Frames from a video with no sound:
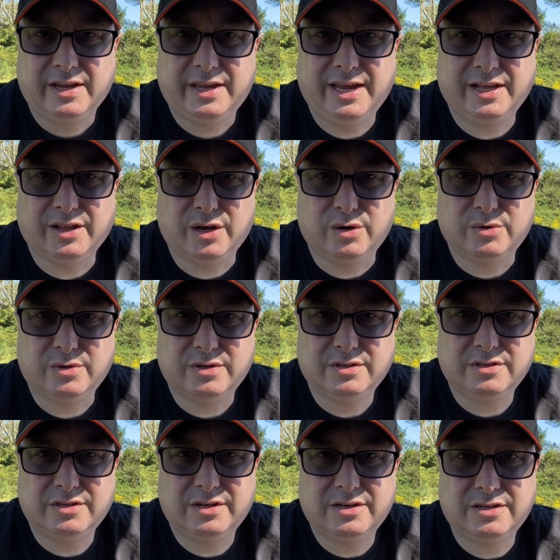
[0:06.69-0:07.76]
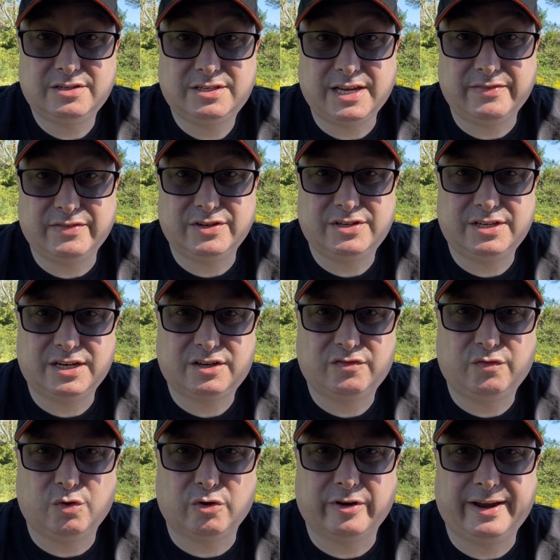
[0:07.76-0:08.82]
Kilo seven six
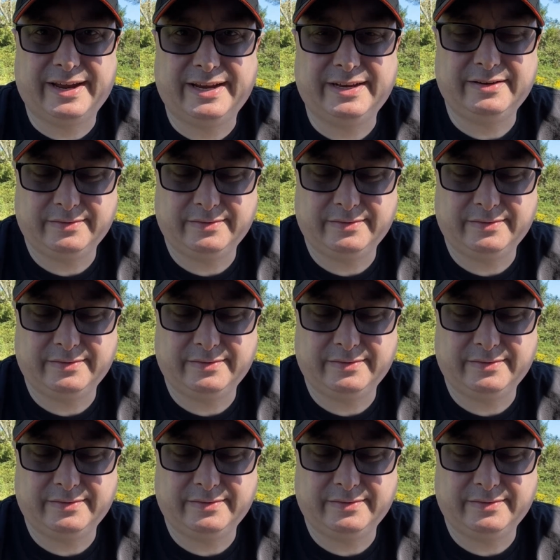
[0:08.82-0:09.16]
four eight.